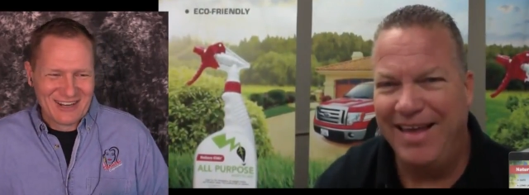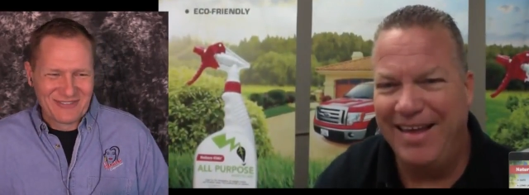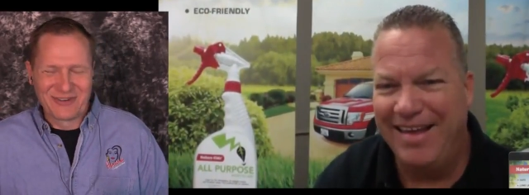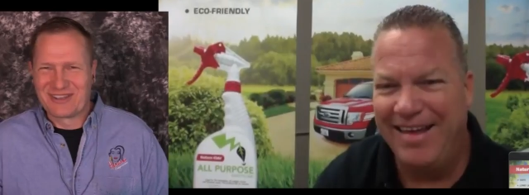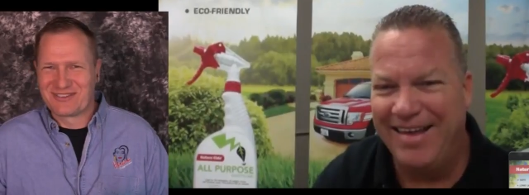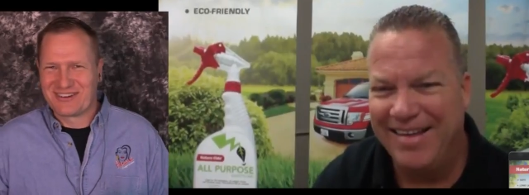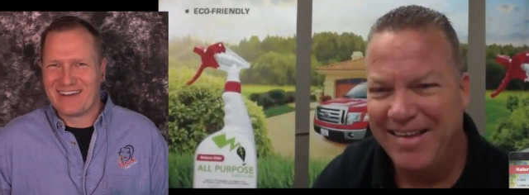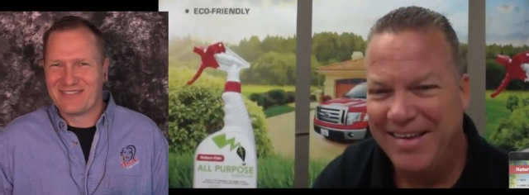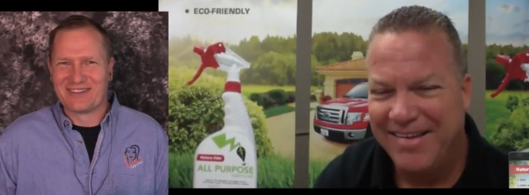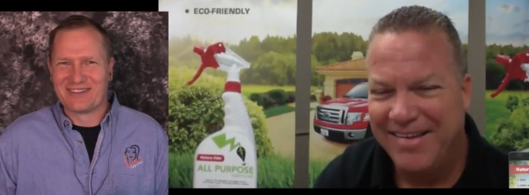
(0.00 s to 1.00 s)
Speaker 1: for the
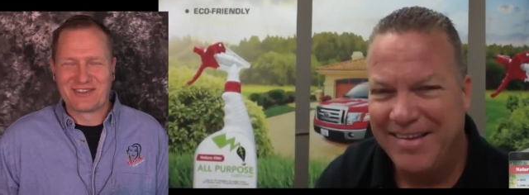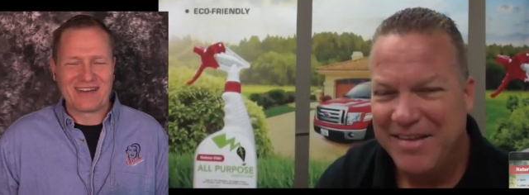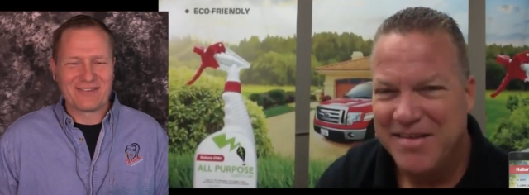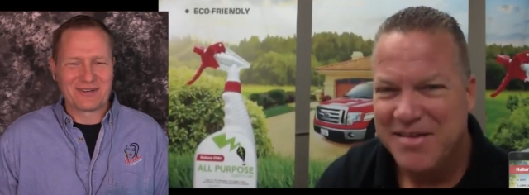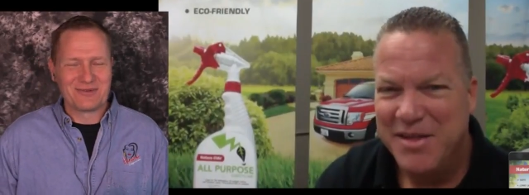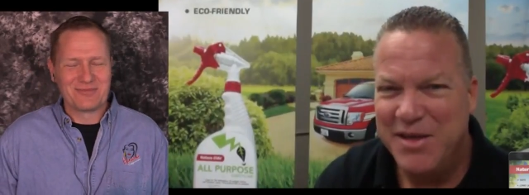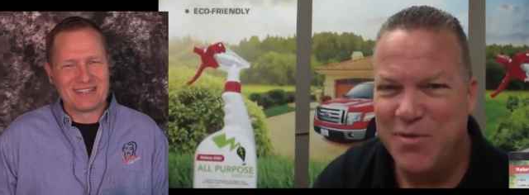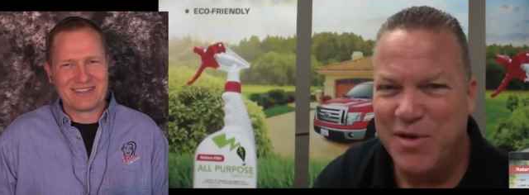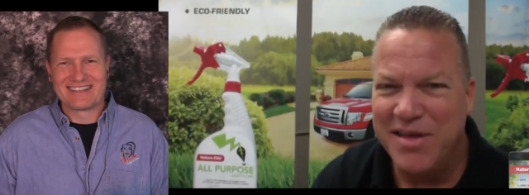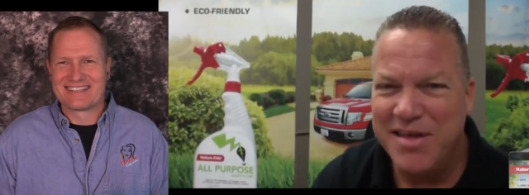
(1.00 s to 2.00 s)
travel the traveler who would be a little
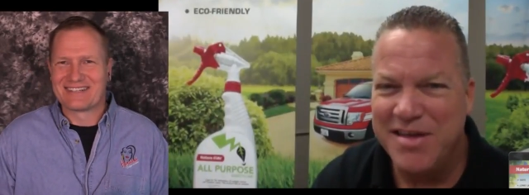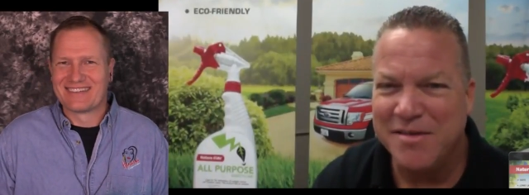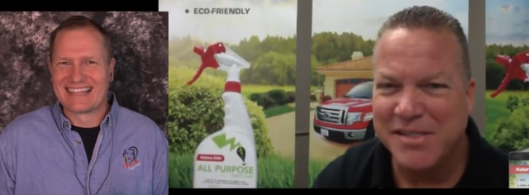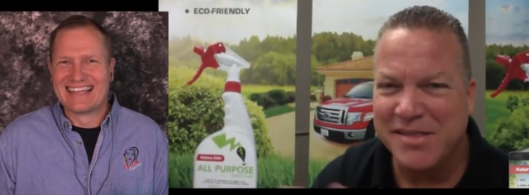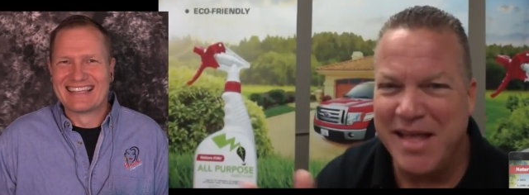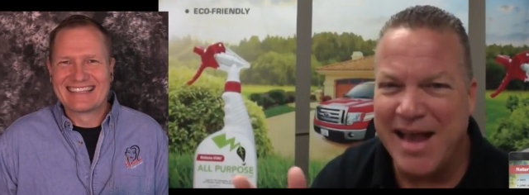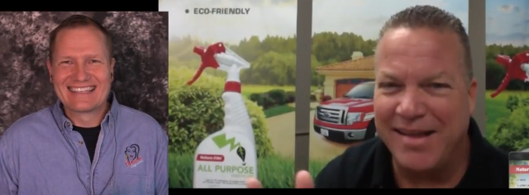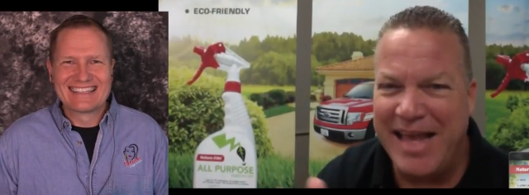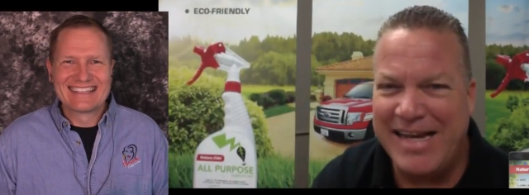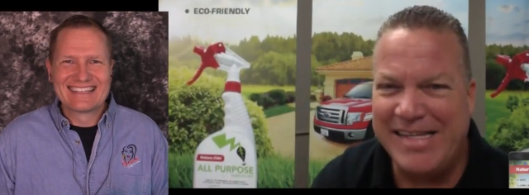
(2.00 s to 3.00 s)
concerned. Well, you
Speaker 2: know, there's a lot
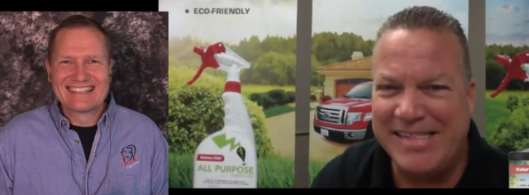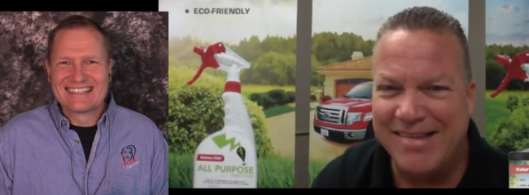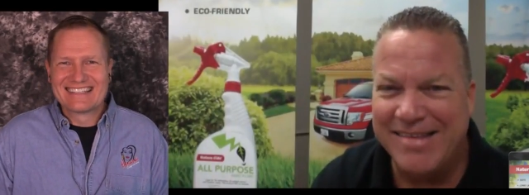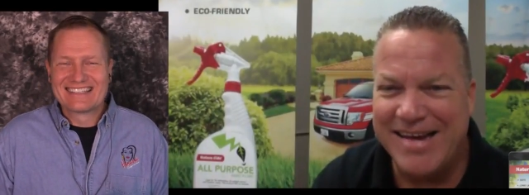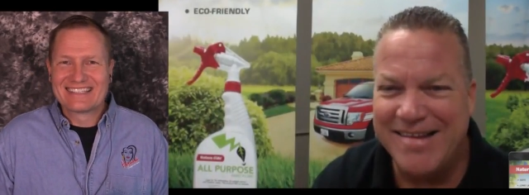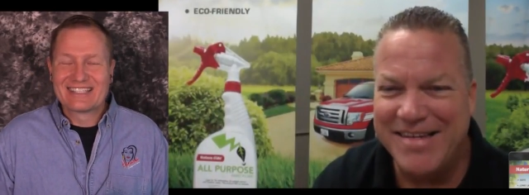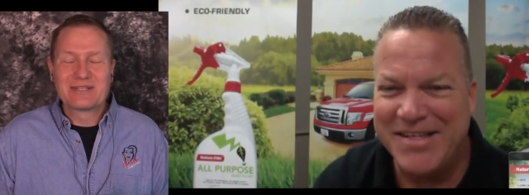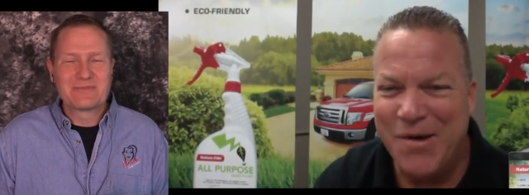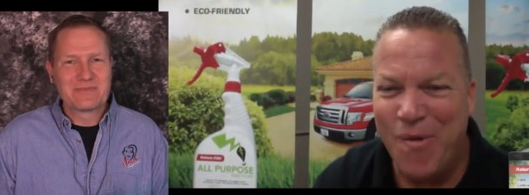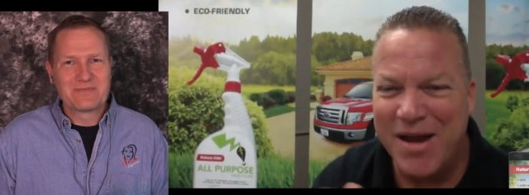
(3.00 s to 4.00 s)
of ladies out there
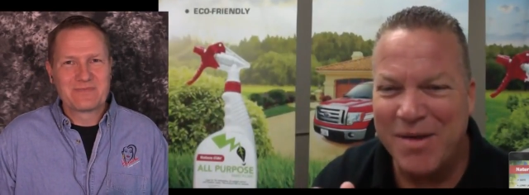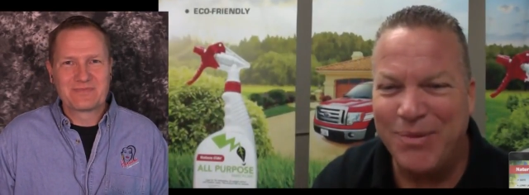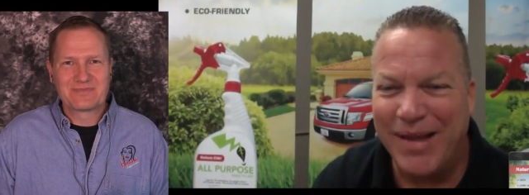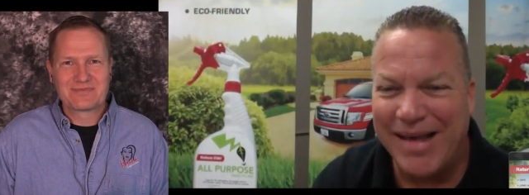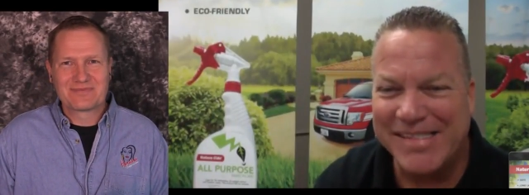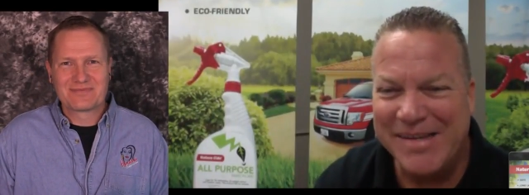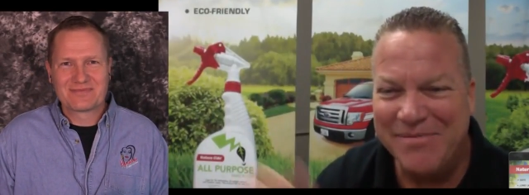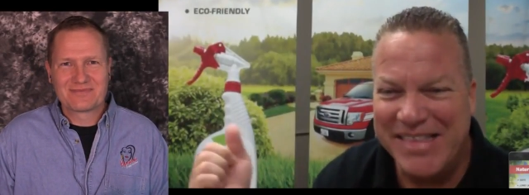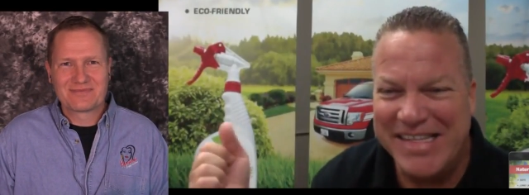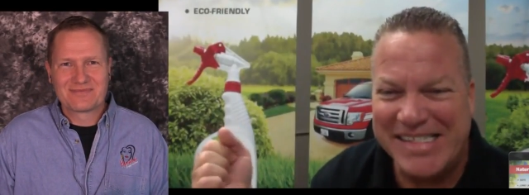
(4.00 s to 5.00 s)
that don't want to pull out
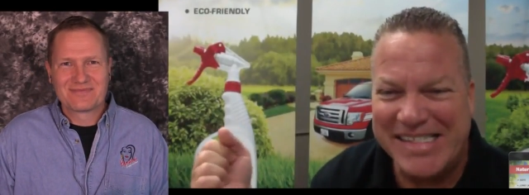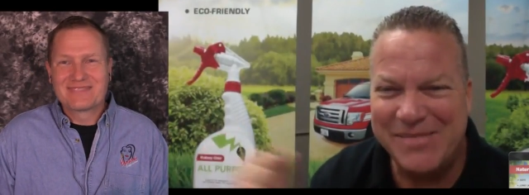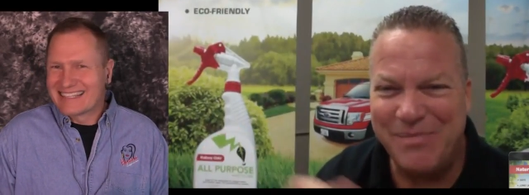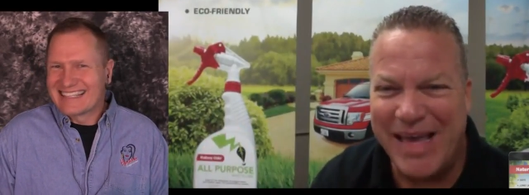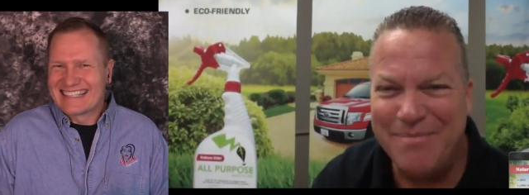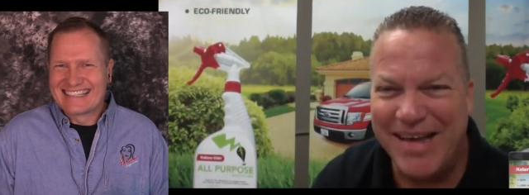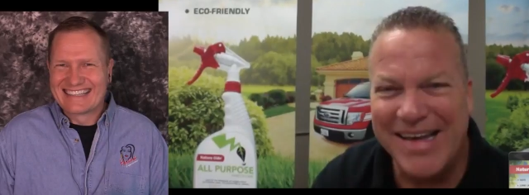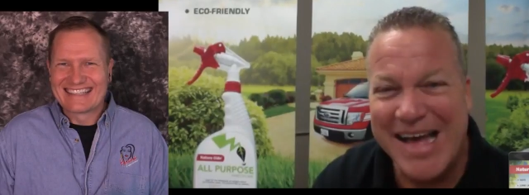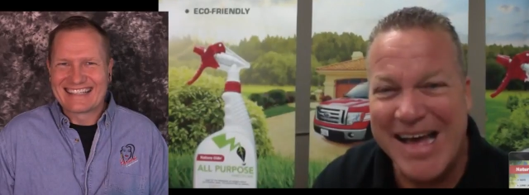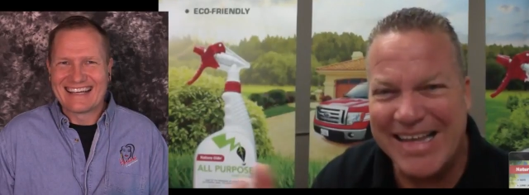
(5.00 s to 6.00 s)
something that says bed
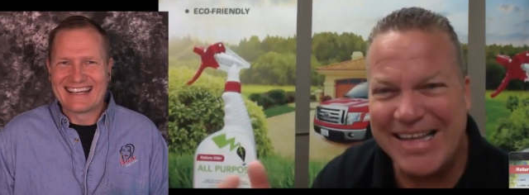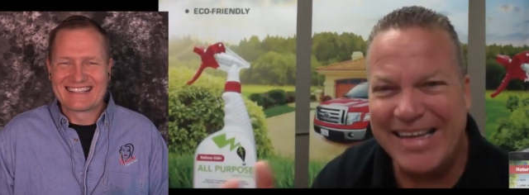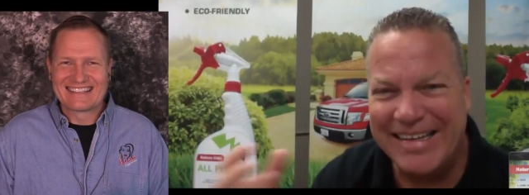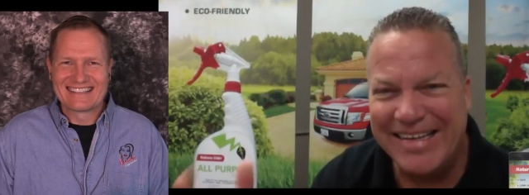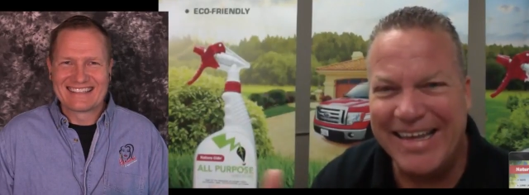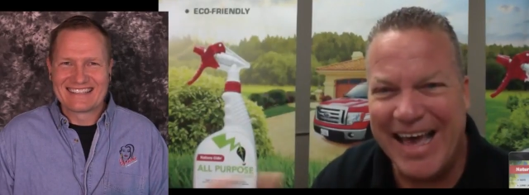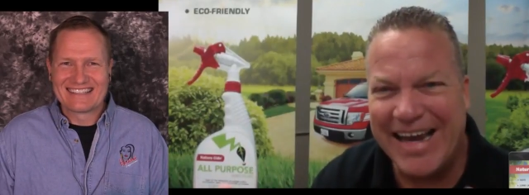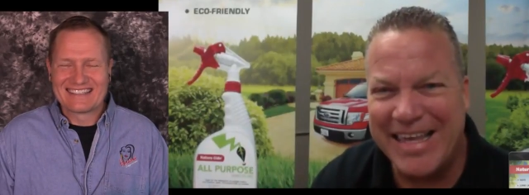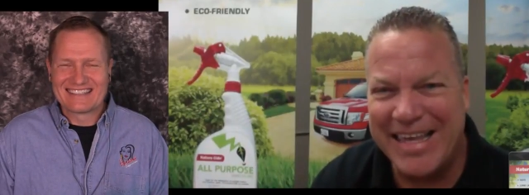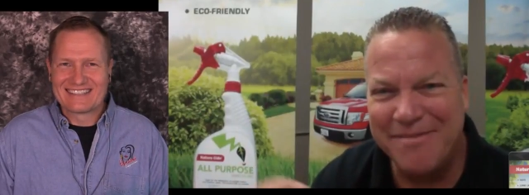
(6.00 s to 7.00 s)
bug mm-hmm. on it. You know, you
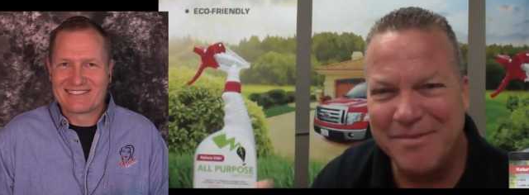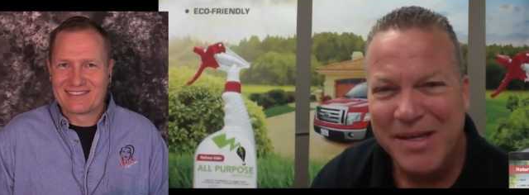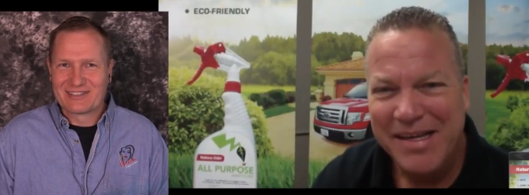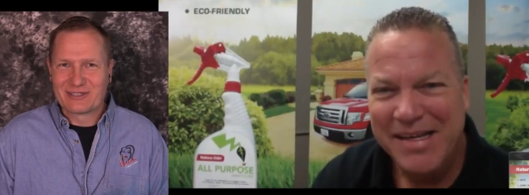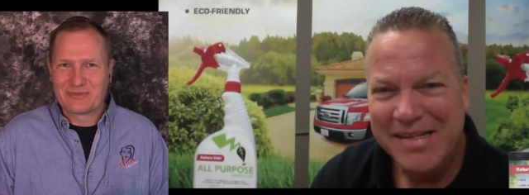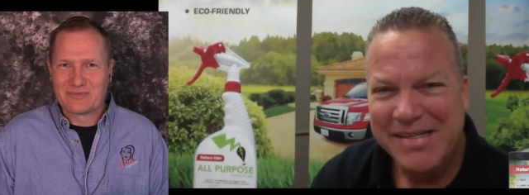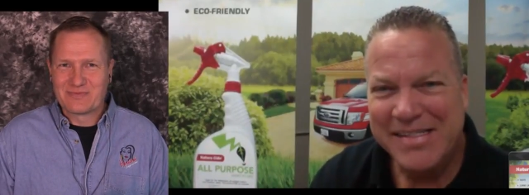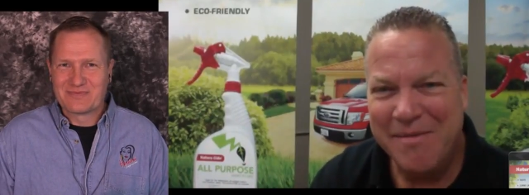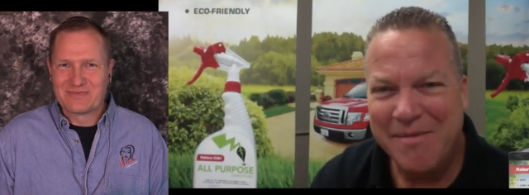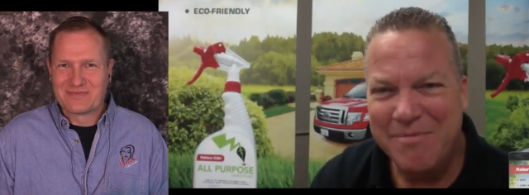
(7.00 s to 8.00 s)
got to give them
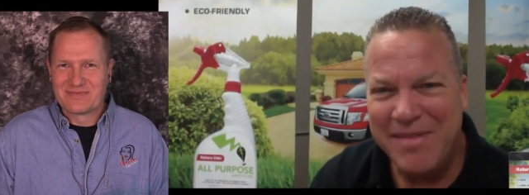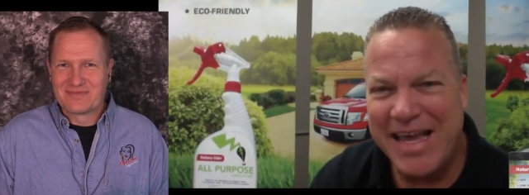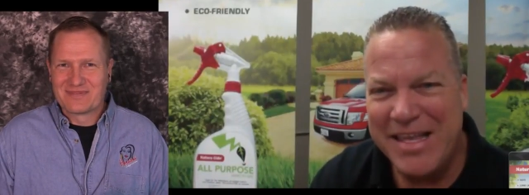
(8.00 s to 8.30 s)
something